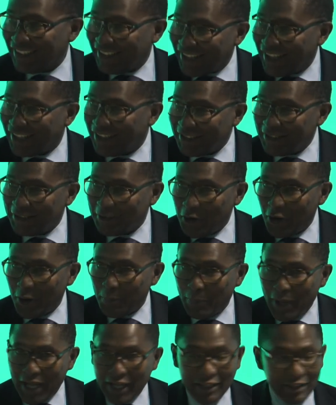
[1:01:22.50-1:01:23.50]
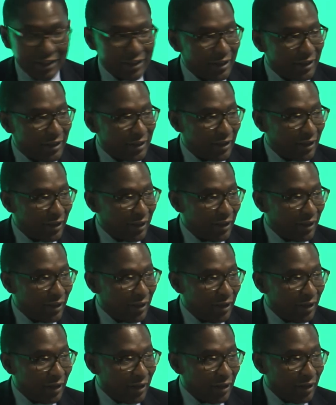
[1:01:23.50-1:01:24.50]
That is not balance.
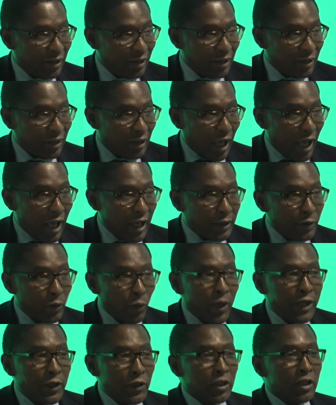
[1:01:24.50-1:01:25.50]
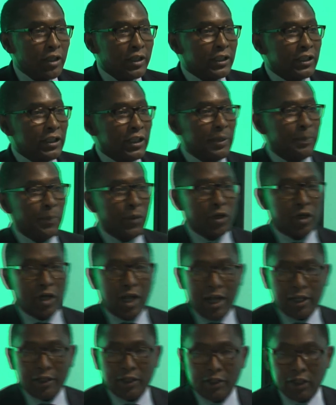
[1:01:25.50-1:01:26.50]
And when you look deeper
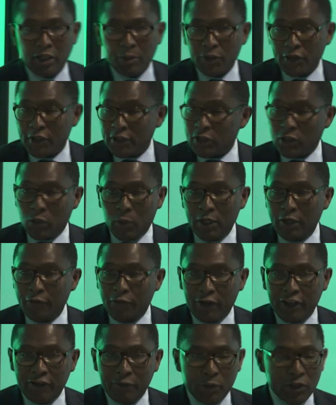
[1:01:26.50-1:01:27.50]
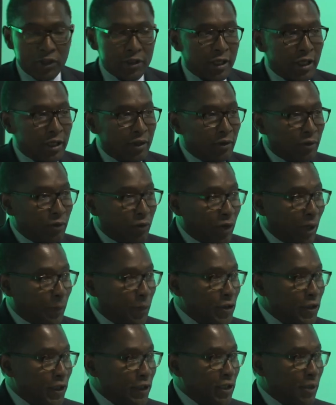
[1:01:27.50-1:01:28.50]
at the numbers, this 25%
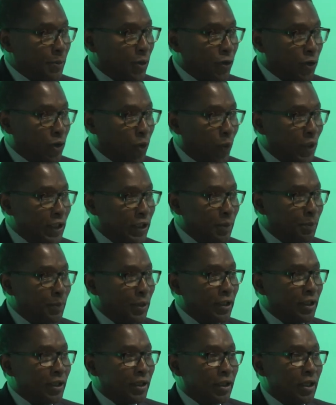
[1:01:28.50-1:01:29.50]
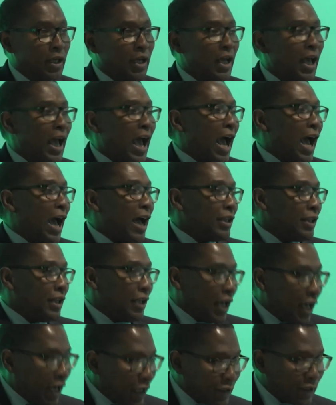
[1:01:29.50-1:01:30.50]
represents about 20 billion. And the
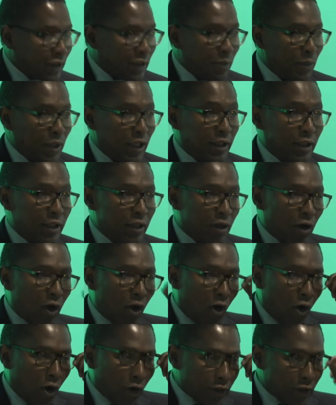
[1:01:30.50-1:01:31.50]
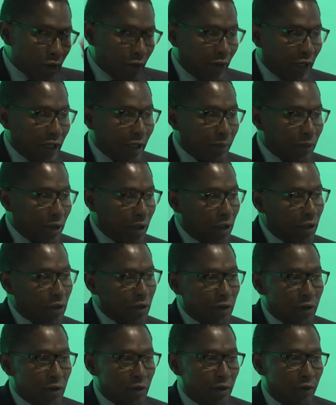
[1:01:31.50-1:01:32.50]
estimated cost of
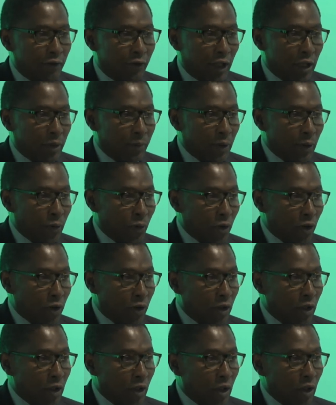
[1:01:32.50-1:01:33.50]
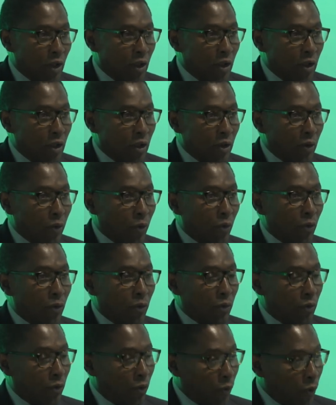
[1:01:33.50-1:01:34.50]
adaptation to the developing world
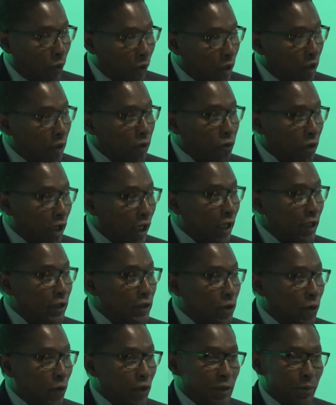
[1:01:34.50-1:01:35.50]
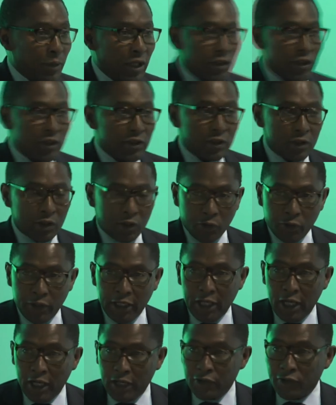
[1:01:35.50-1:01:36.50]
will rise to as much as
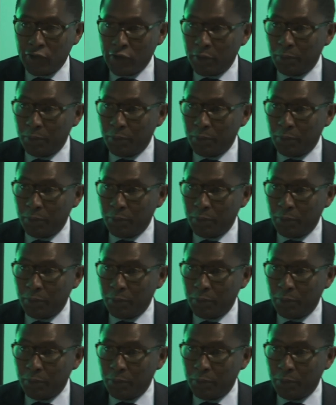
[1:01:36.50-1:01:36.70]
$300